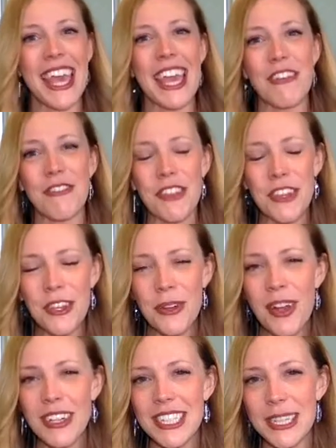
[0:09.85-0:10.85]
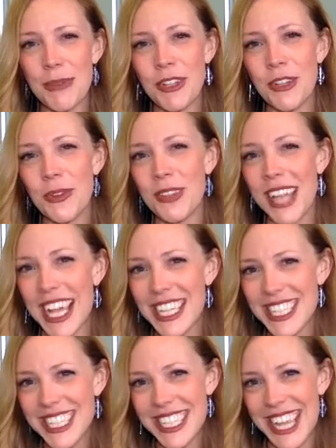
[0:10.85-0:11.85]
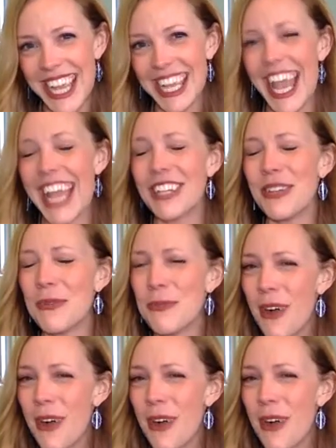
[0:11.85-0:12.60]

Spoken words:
If you are someone who likes to sing and you